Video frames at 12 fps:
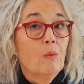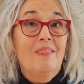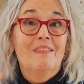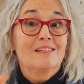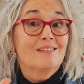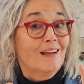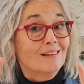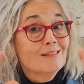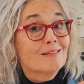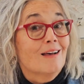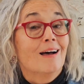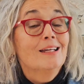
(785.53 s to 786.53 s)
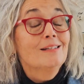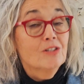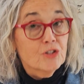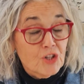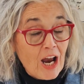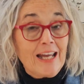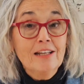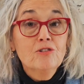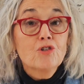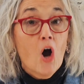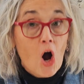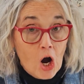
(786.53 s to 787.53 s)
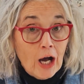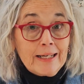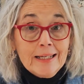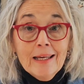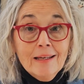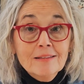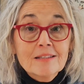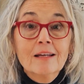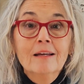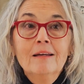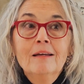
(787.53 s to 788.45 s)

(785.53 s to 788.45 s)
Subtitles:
when the sun shines on it,